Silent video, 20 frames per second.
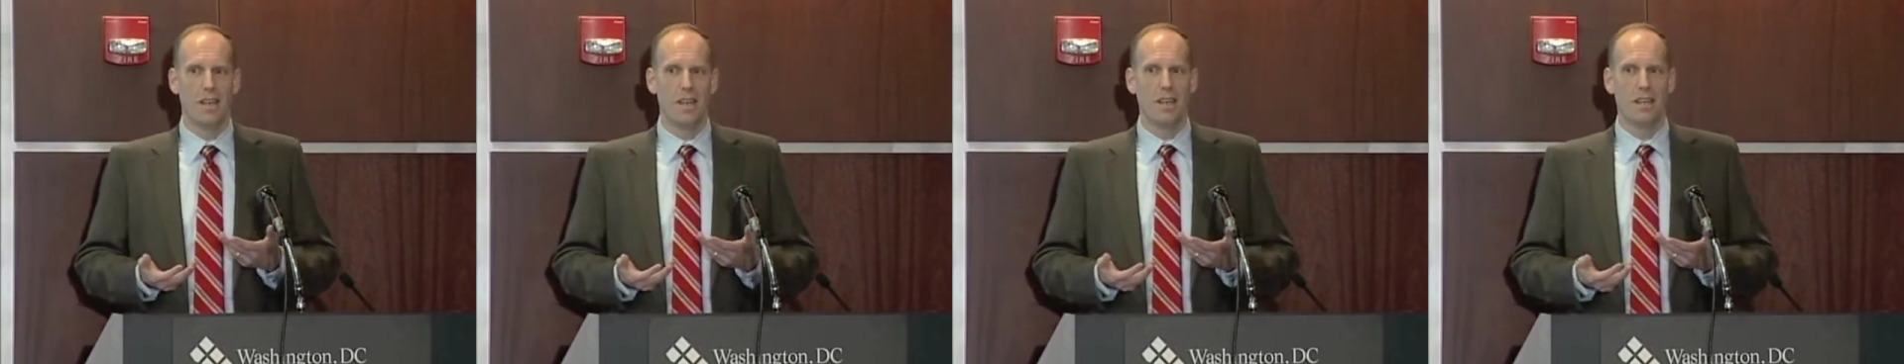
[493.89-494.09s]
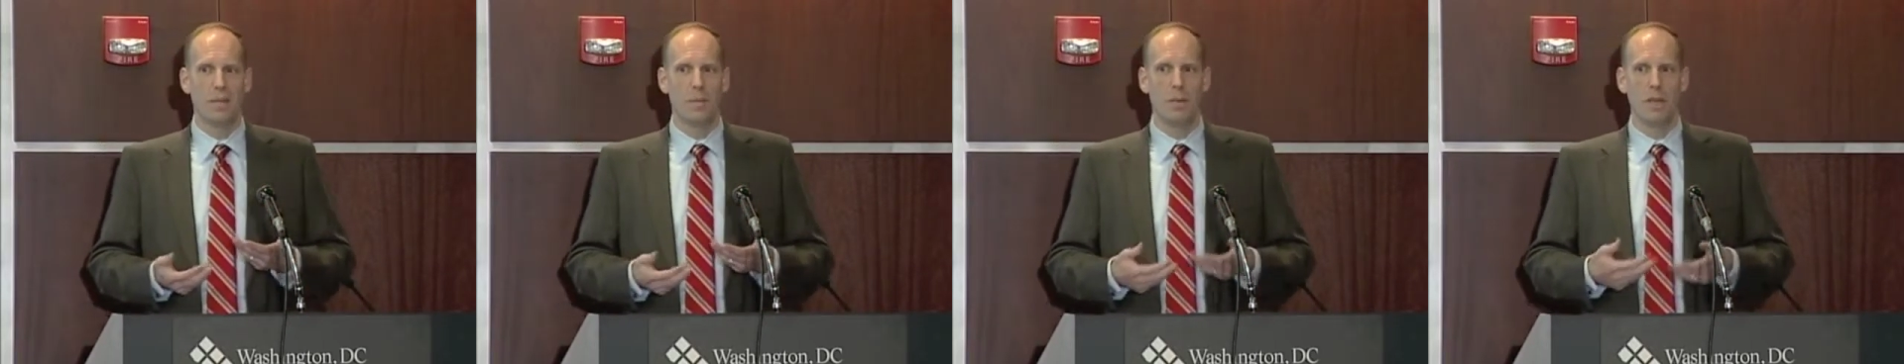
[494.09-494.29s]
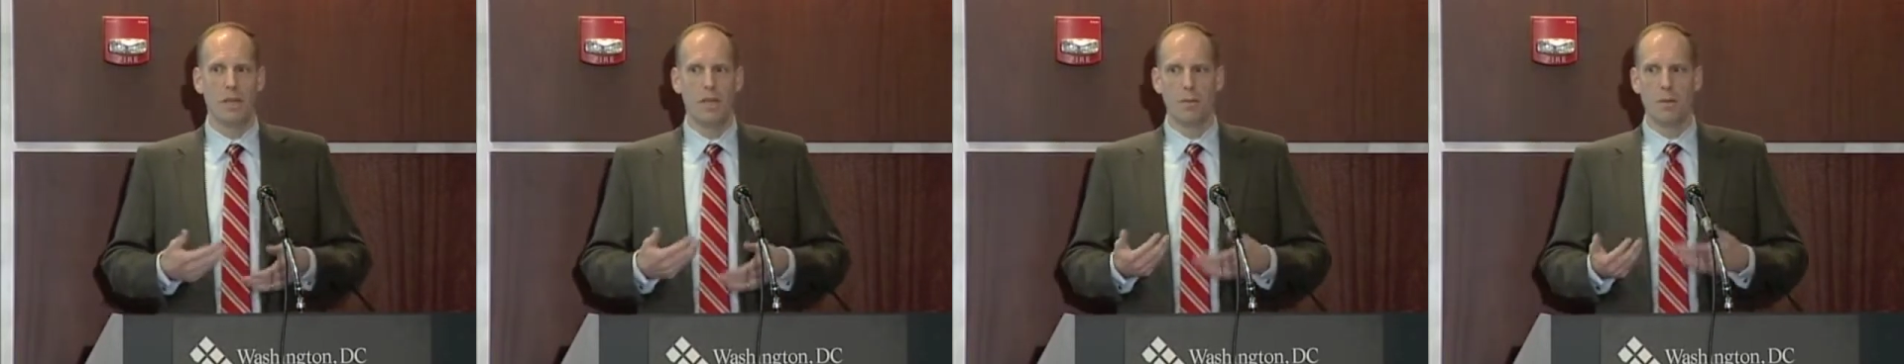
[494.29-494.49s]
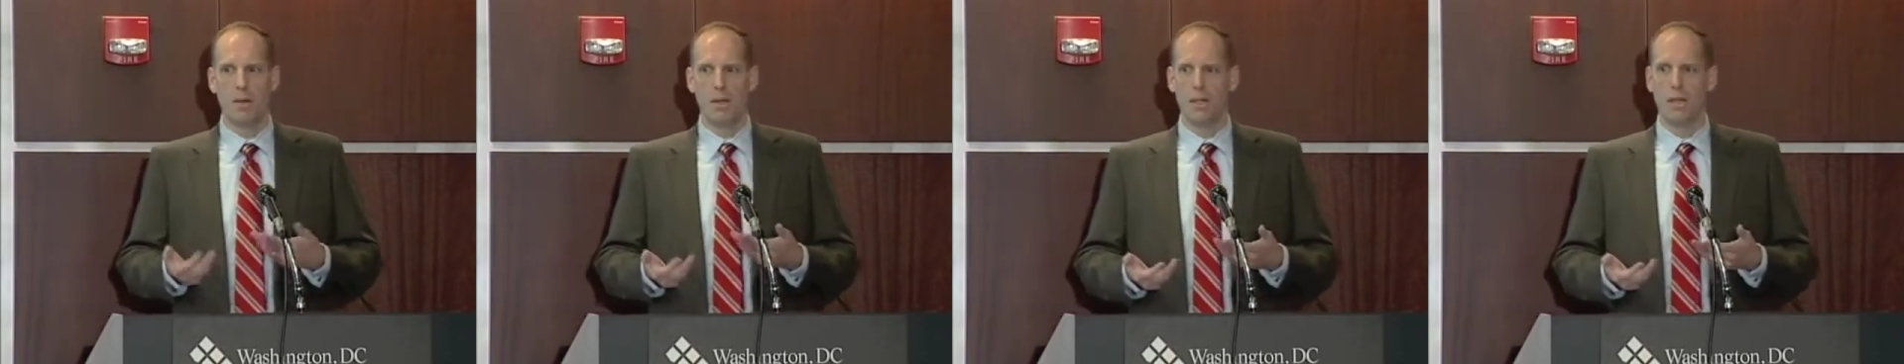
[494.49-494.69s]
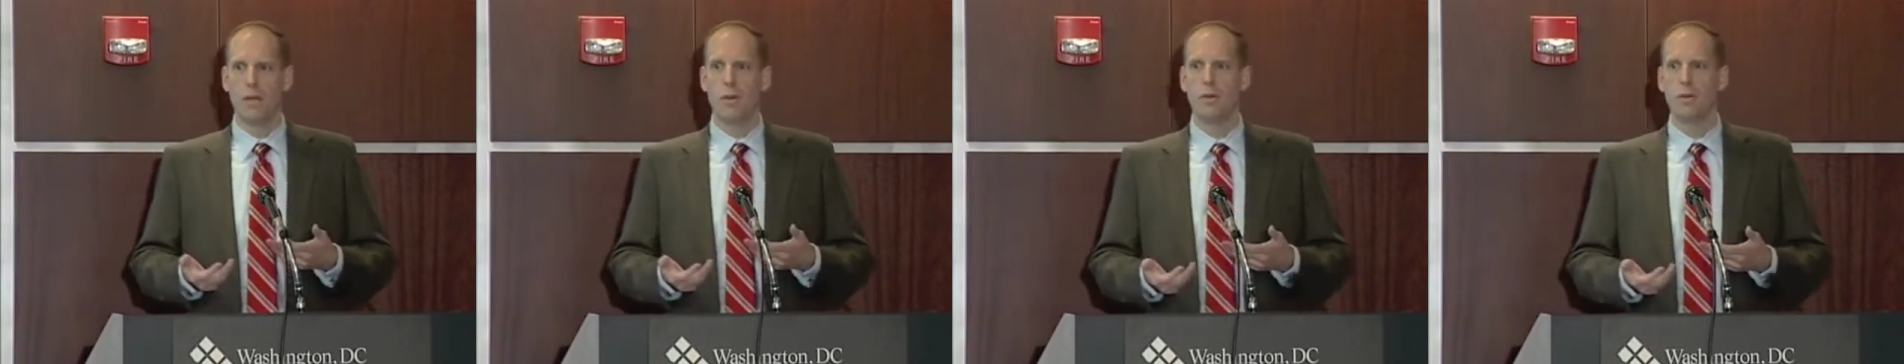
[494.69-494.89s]
depending upon
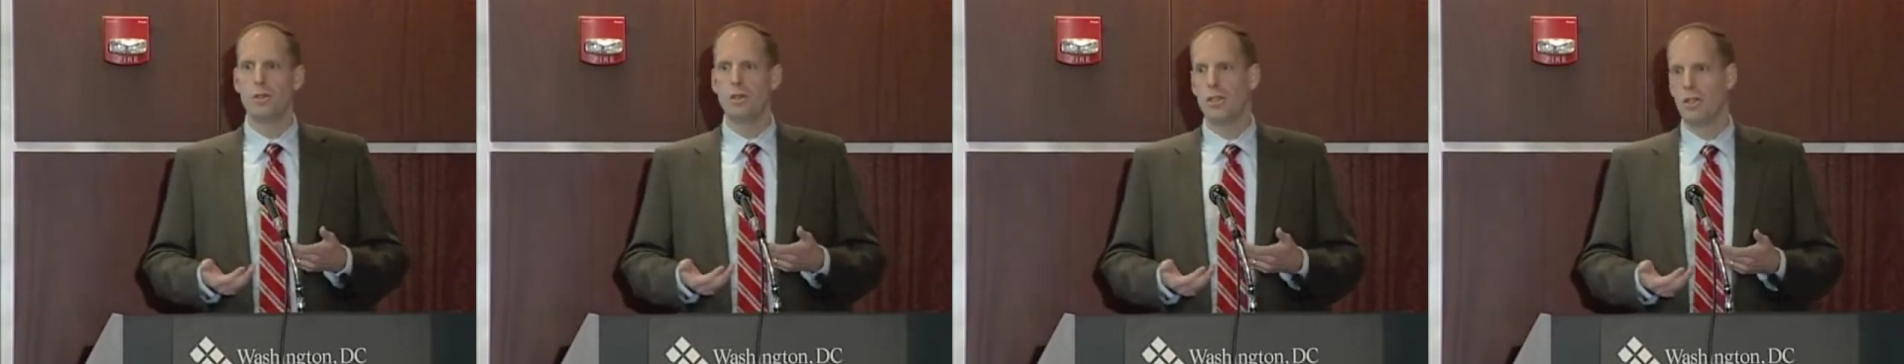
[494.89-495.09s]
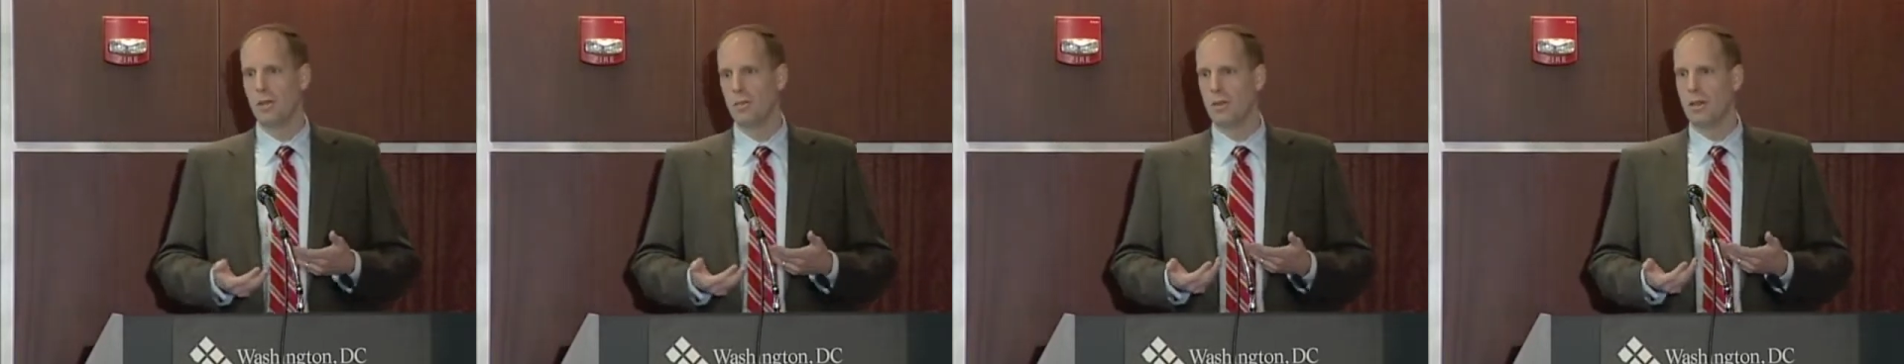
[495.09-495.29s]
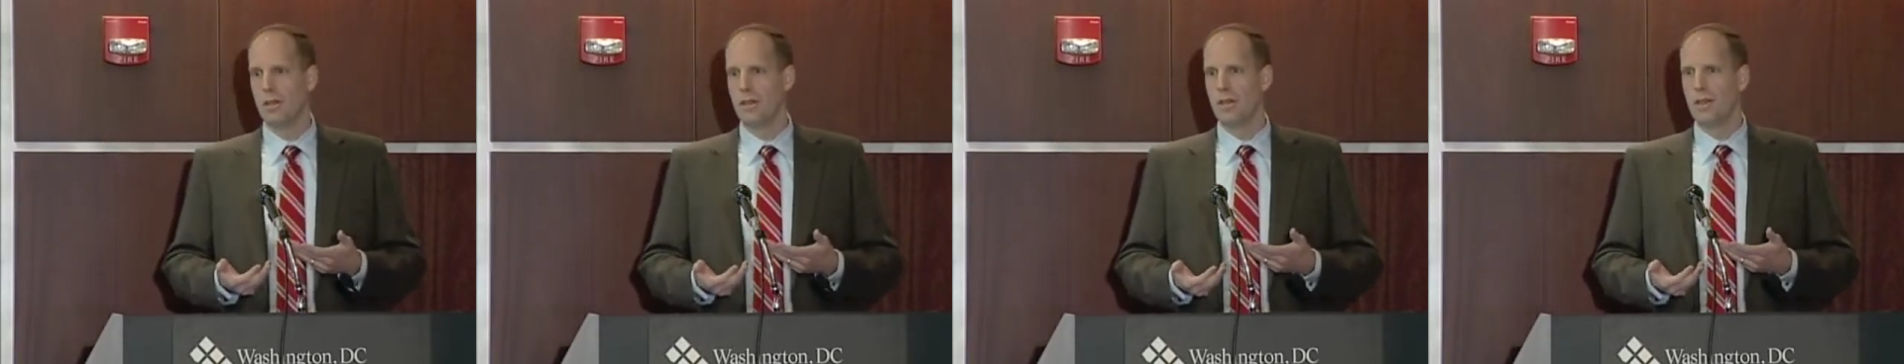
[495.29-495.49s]
the ownership